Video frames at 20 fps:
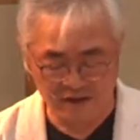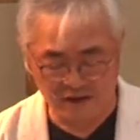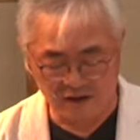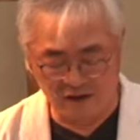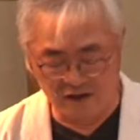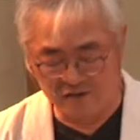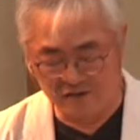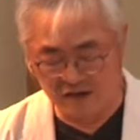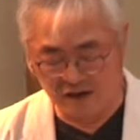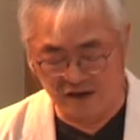
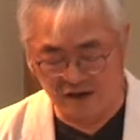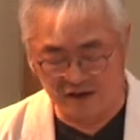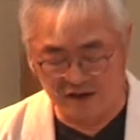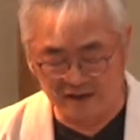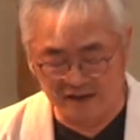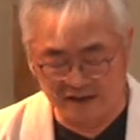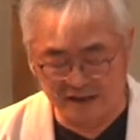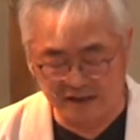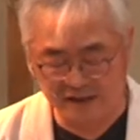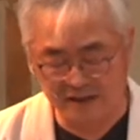of
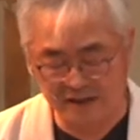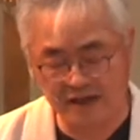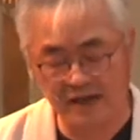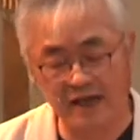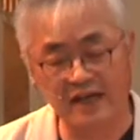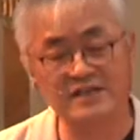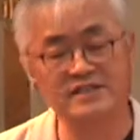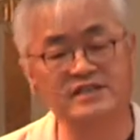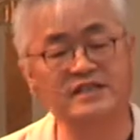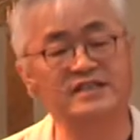earning
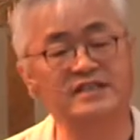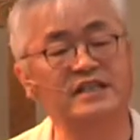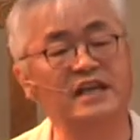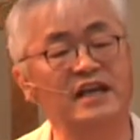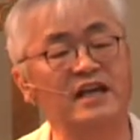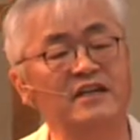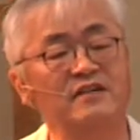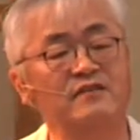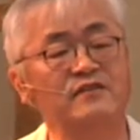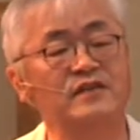and
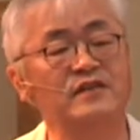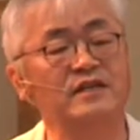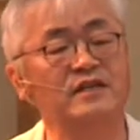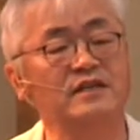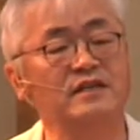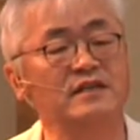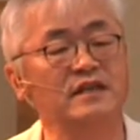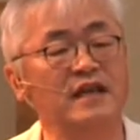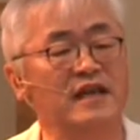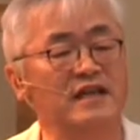
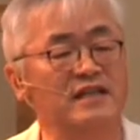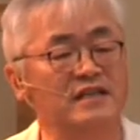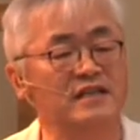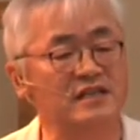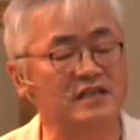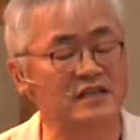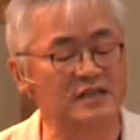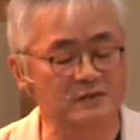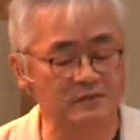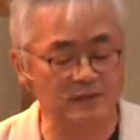saving and
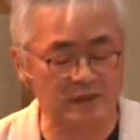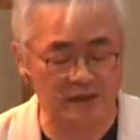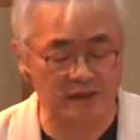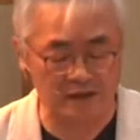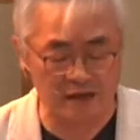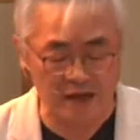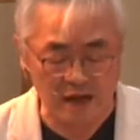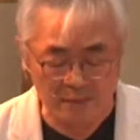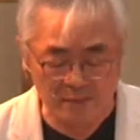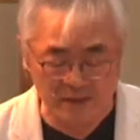giving,